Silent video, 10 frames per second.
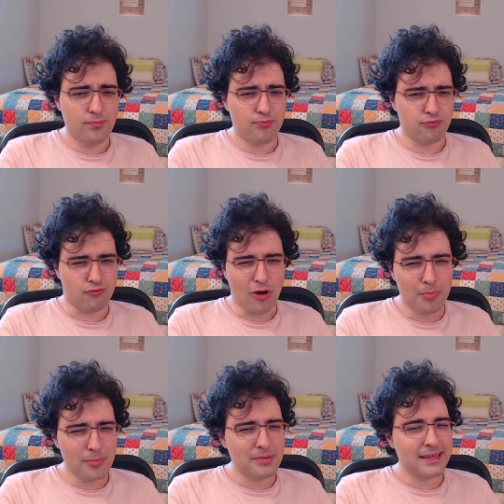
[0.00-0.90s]

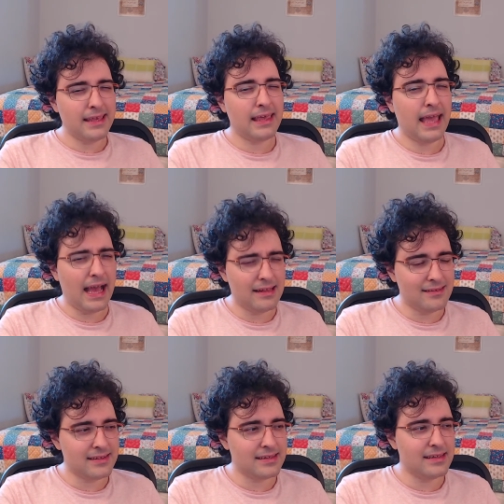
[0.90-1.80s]
probably
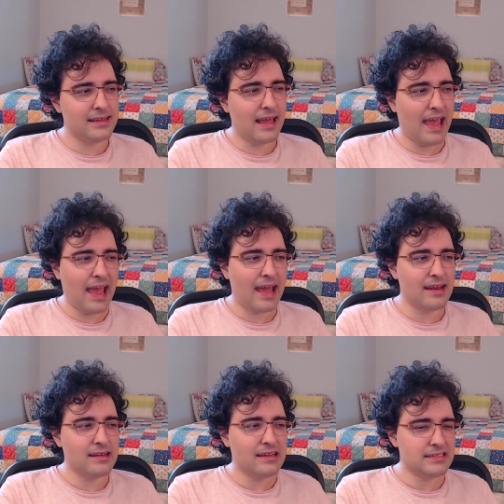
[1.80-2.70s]
Kaladin
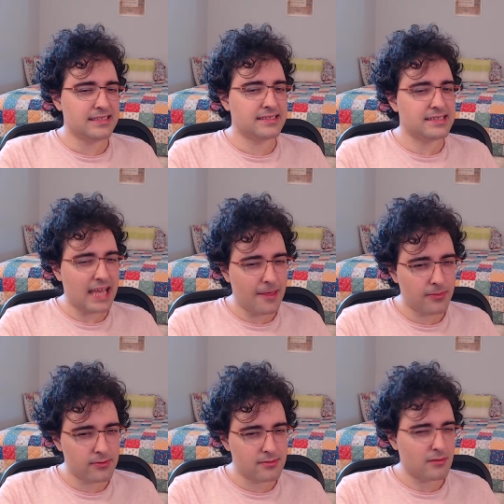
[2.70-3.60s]
and
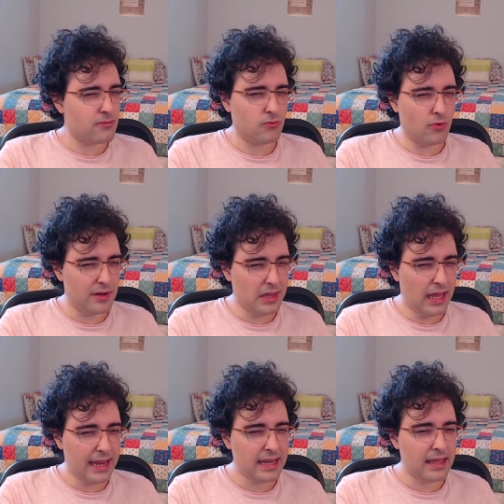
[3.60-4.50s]
Seth's
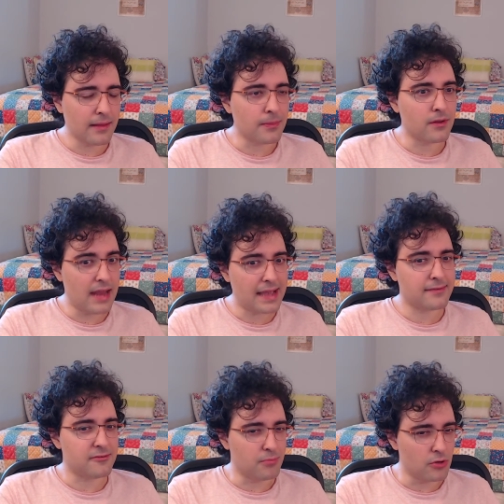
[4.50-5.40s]
storyline in the
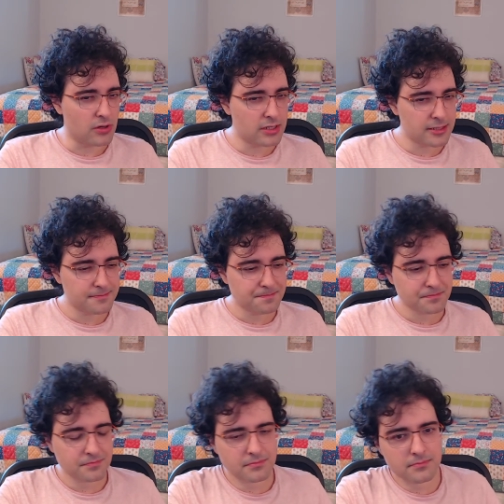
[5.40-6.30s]
next book.
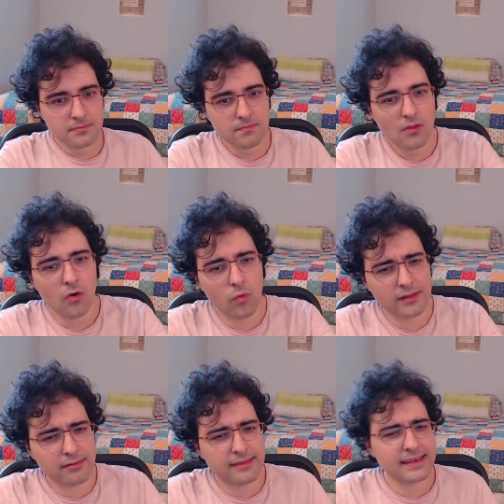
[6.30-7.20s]

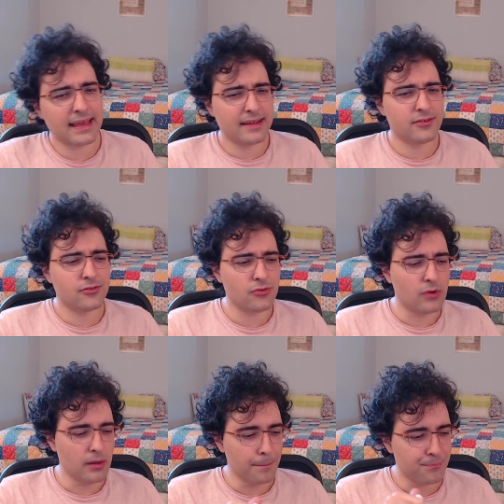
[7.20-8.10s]
Once they get
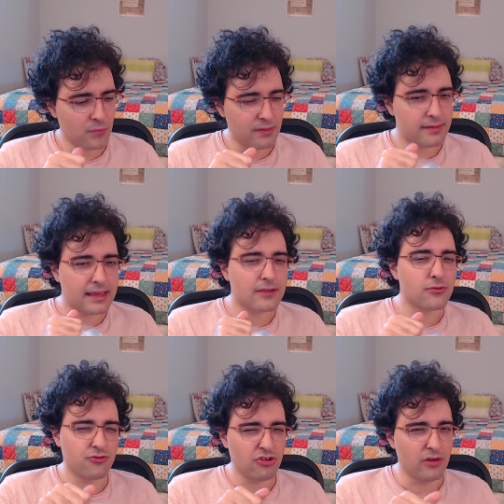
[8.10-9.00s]
to
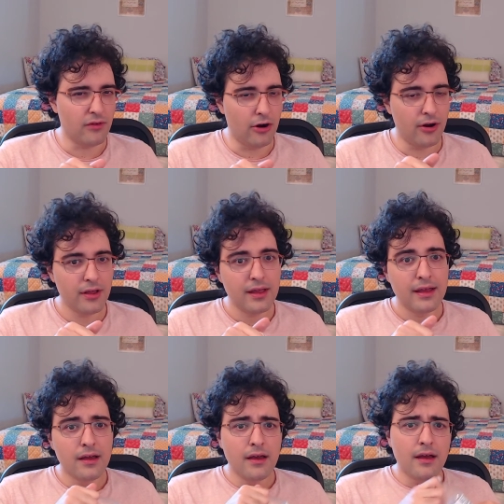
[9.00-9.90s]
Shinovar.
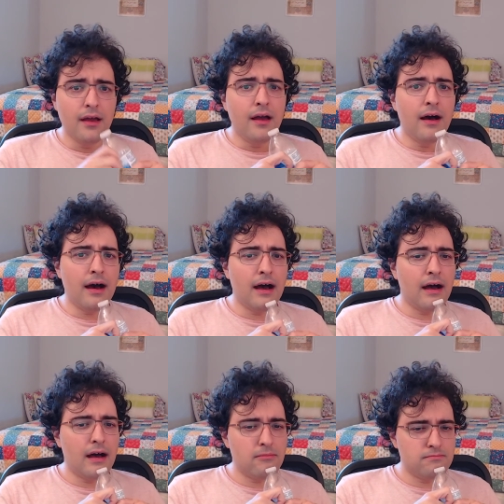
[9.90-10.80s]

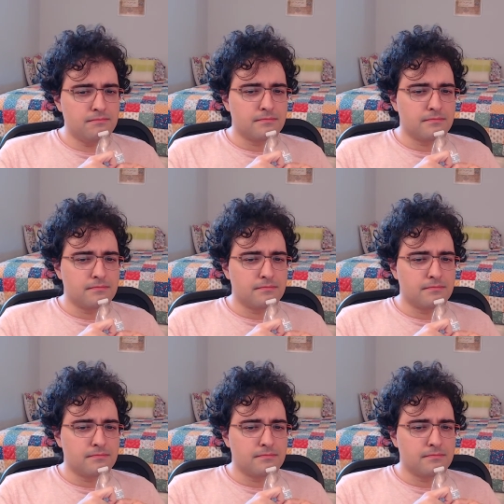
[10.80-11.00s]
I